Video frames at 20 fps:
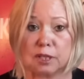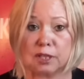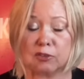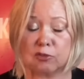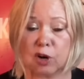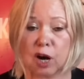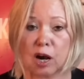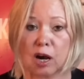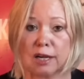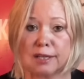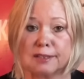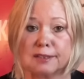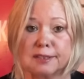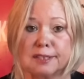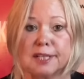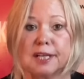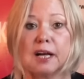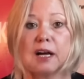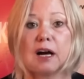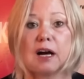Iran
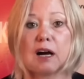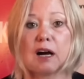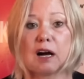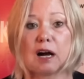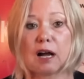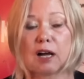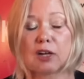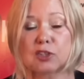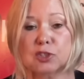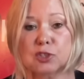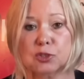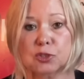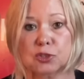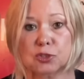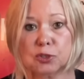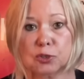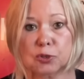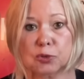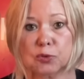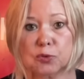uh, to
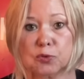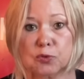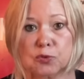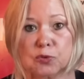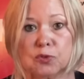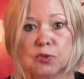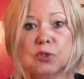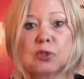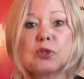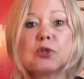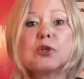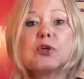use